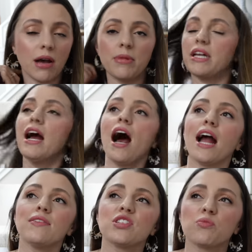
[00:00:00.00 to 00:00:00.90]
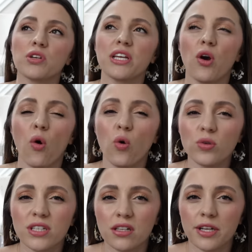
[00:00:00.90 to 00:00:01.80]
I mean, I have some really
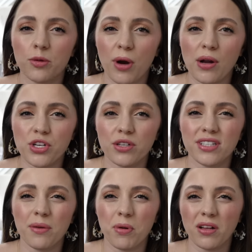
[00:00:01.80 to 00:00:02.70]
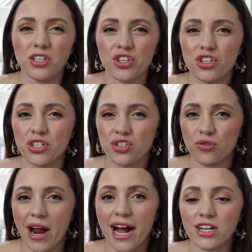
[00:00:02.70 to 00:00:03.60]
old clear brow gels I probably should just
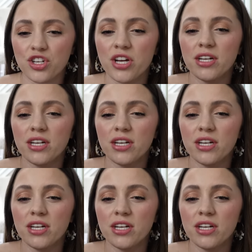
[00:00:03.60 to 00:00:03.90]
trash,